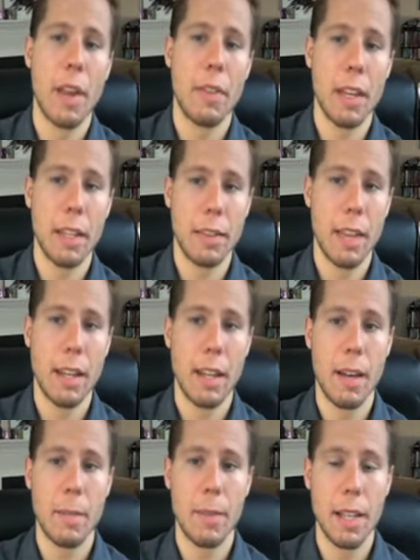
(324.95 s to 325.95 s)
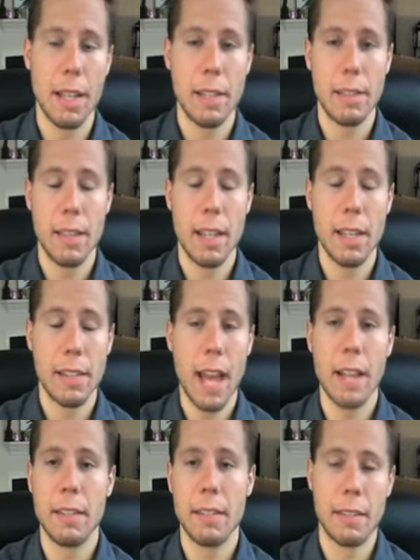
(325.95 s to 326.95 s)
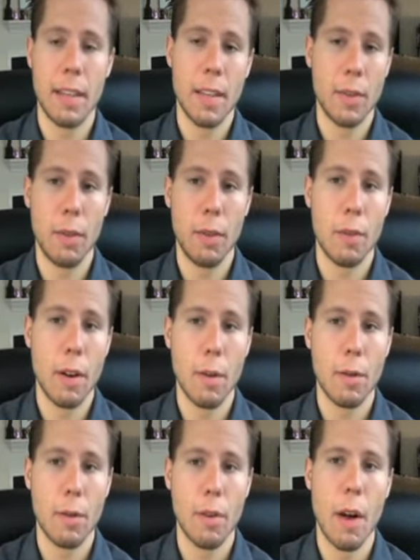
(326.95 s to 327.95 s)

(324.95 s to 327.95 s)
I think that um, he's he's had a successful run overall.